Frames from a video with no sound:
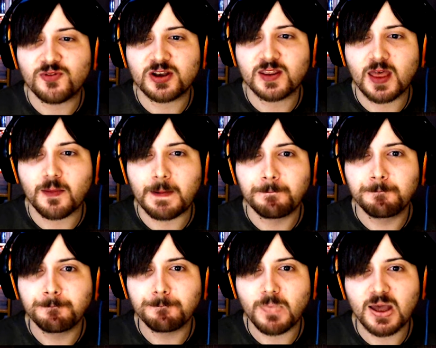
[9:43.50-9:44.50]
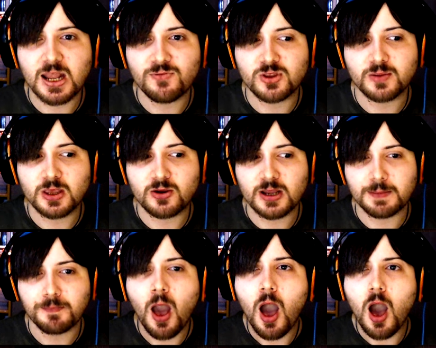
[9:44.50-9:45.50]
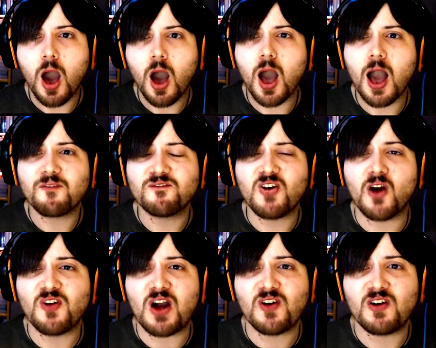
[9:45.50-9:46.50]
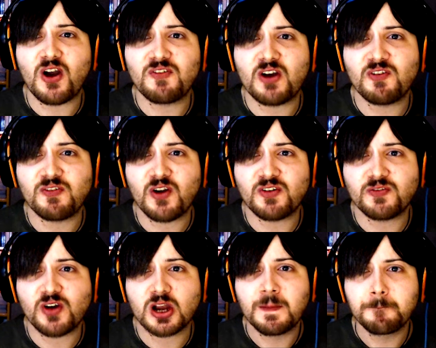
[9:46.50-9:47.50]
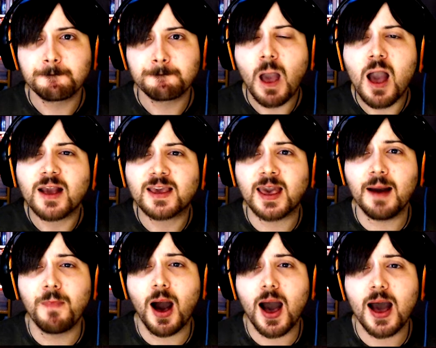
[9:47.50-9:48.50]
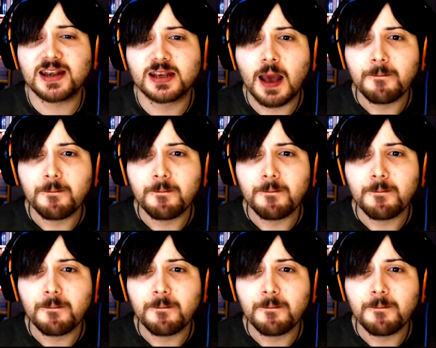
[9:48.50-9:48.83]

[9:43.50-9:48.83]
into that one and everything will be great. Four, four, four, four, four, four, four, four. Come on!